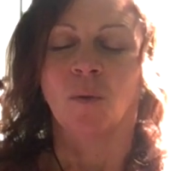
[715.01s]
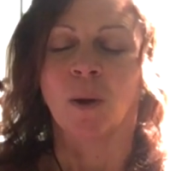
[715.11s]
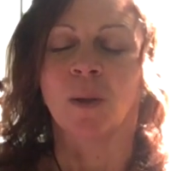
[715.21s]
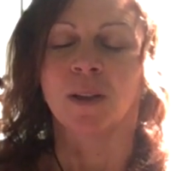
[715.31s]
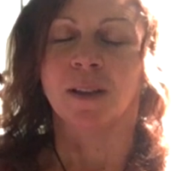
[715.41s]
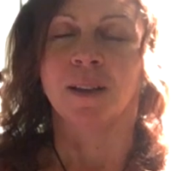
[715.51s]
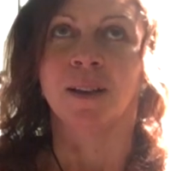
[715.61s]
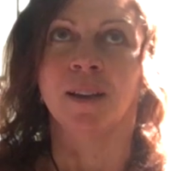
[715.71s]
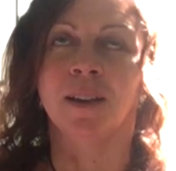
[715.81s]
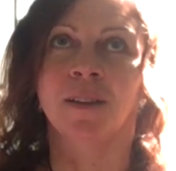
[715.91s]
well,
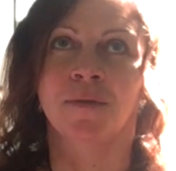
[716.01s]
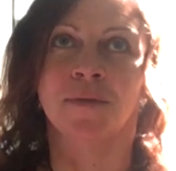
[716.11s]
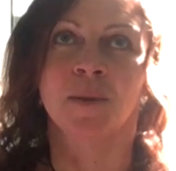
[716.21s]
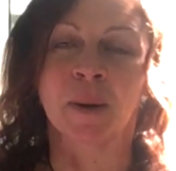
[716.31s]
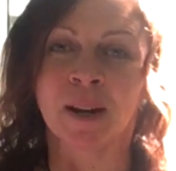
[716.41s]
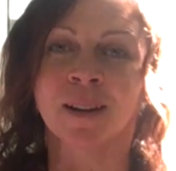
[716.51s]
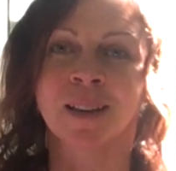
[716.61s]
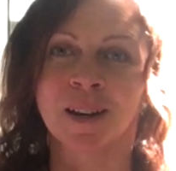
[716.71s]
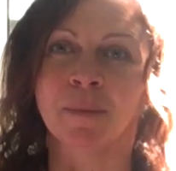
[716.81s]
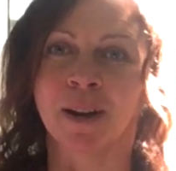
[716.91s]
if spending a
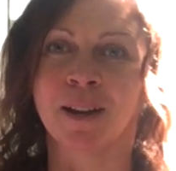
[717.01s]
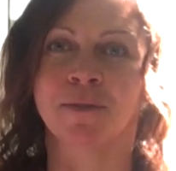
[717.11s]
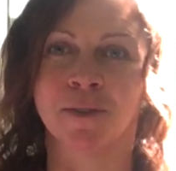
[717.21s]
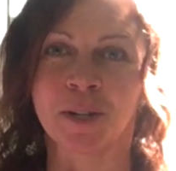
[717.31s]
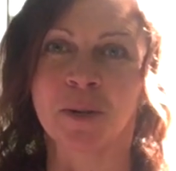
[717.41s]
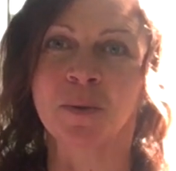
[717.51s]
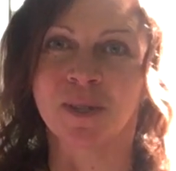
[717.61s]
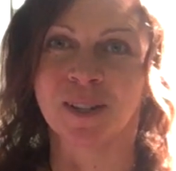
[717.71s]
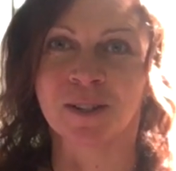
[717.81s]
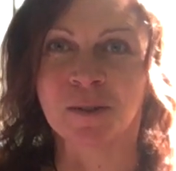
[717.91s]
lot of money for you
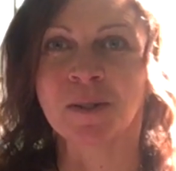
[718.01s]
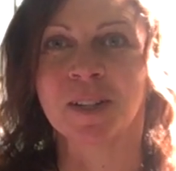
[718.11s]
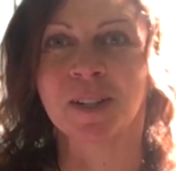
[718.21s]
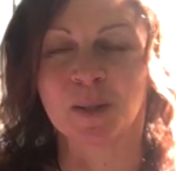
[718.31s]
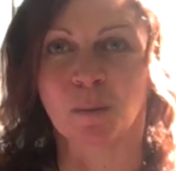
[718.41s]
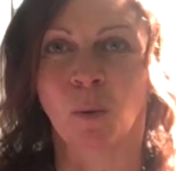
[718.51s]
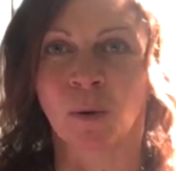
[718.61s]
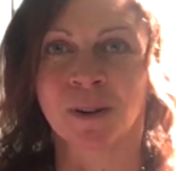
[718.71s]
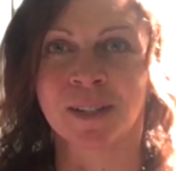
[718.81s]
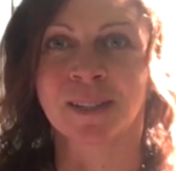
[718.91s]
signals that it's
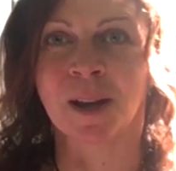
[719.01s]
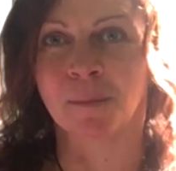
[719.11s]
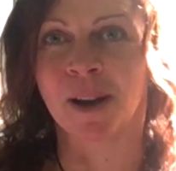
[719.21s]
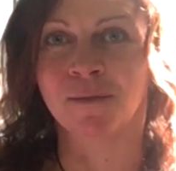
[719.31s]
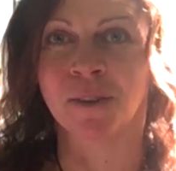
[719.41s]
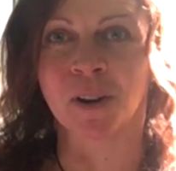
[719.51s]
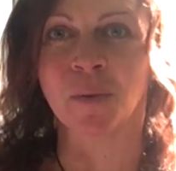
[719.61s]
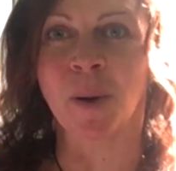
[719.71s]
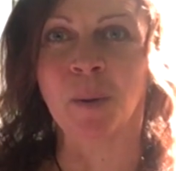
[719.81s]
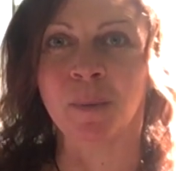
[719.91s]
important, that might very
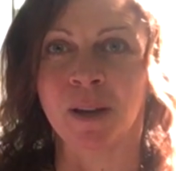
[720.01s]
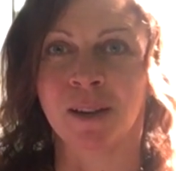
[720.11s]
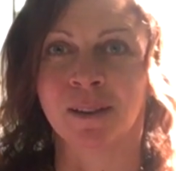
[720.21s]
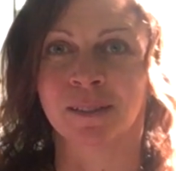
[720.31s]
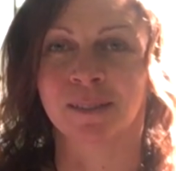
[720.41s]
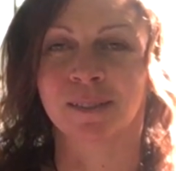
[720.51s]
well be